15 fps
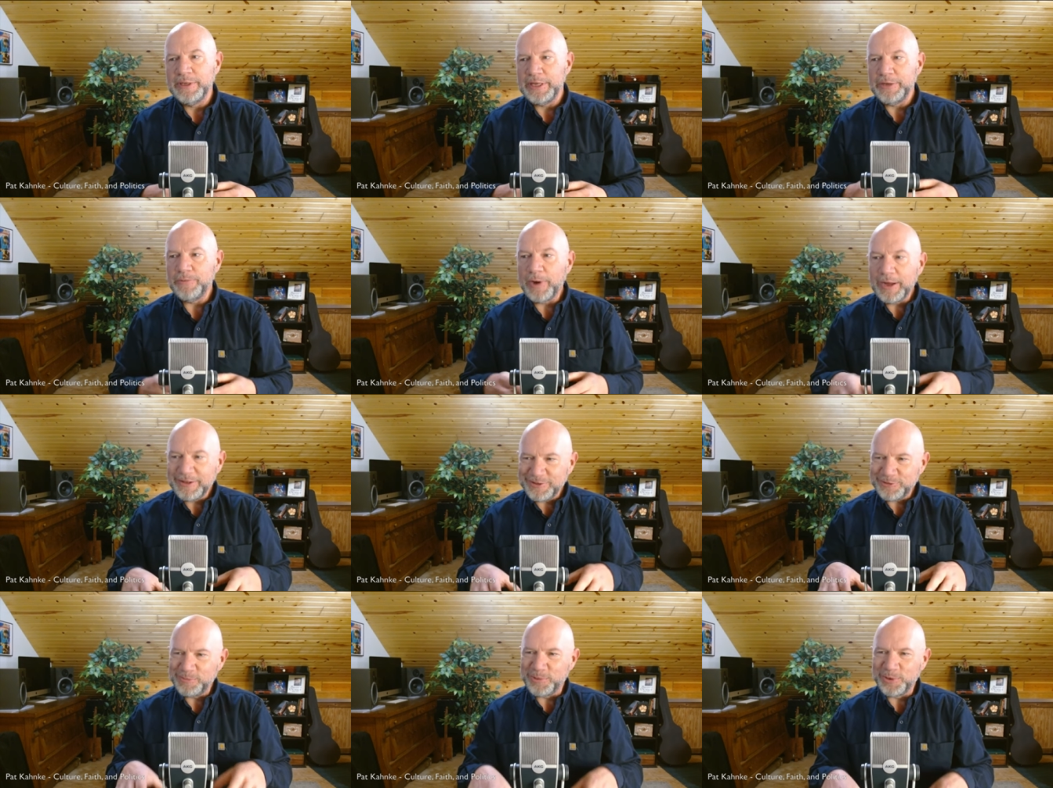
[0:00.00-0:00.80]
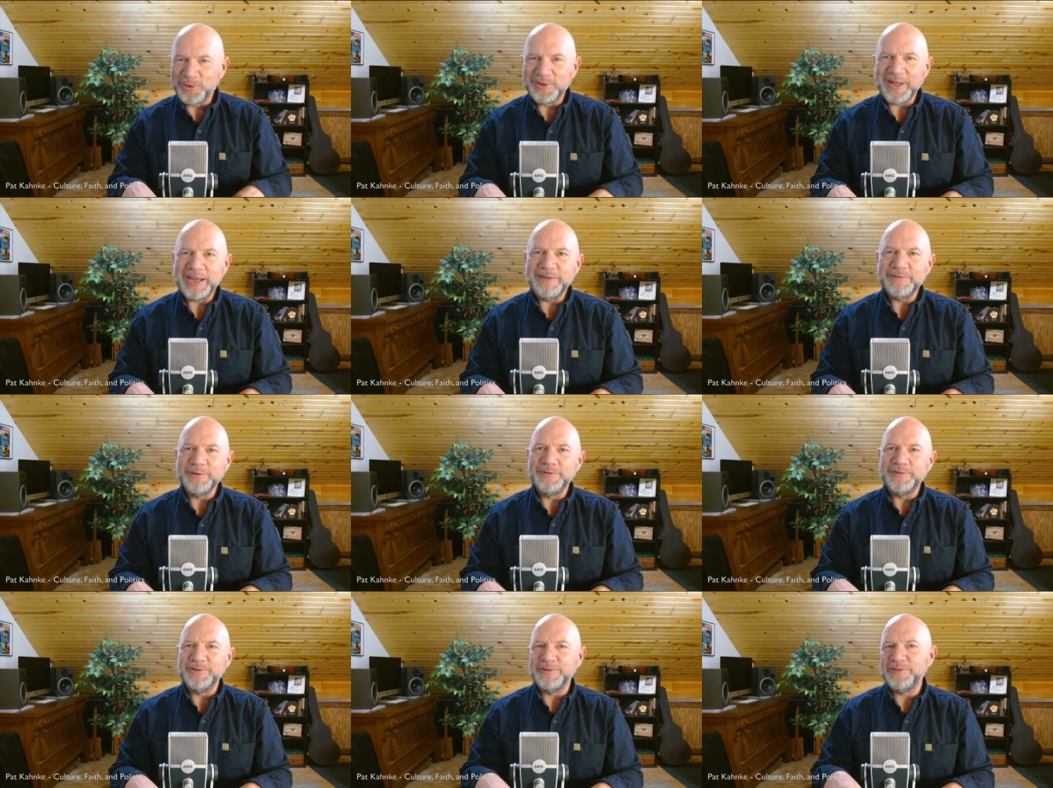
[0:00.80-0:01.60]
He wants pro
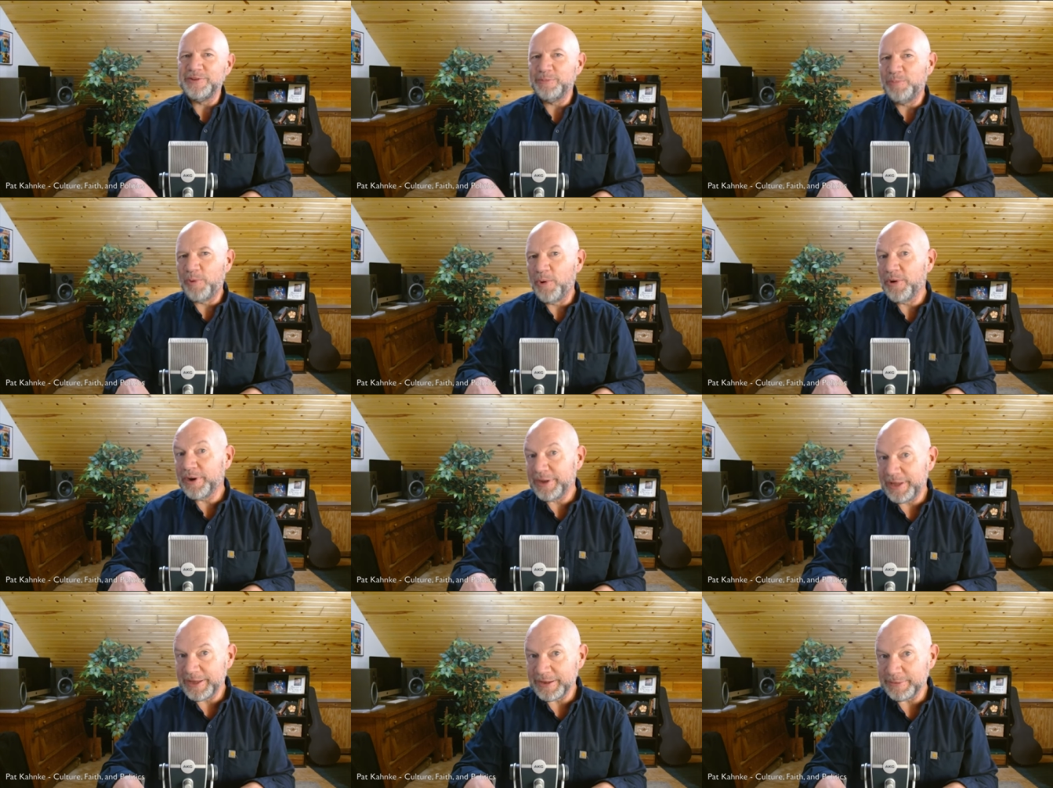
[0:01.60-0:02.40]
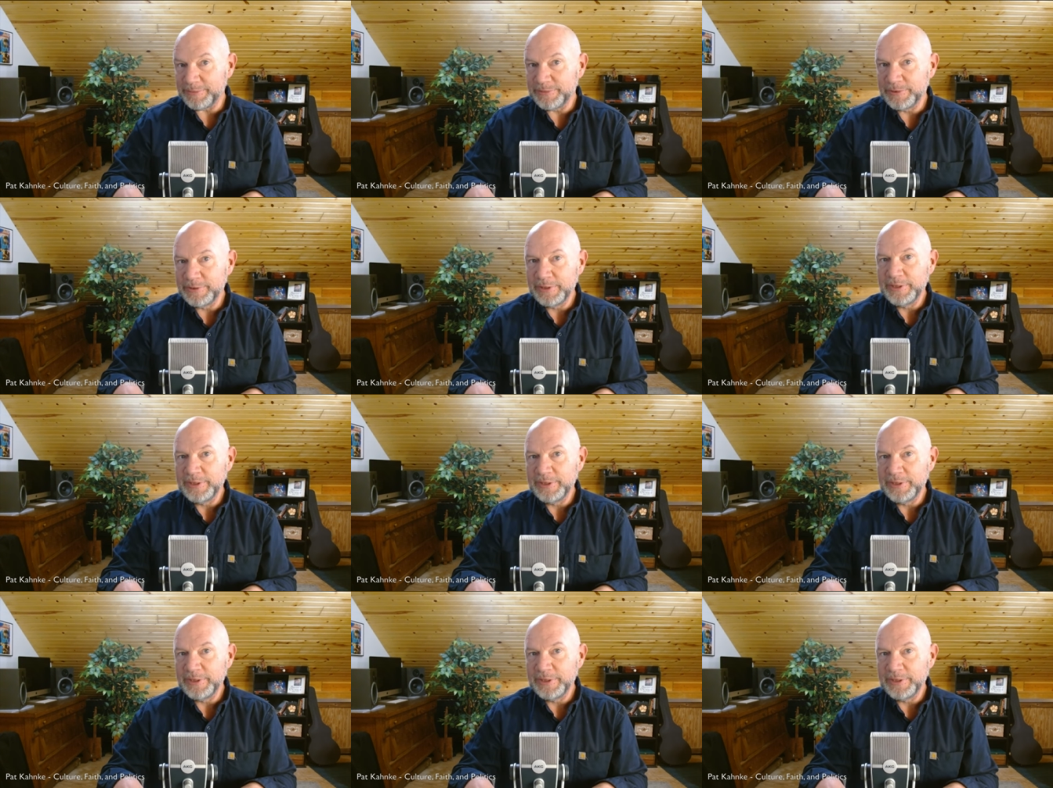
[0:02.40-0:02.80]
lifers to support him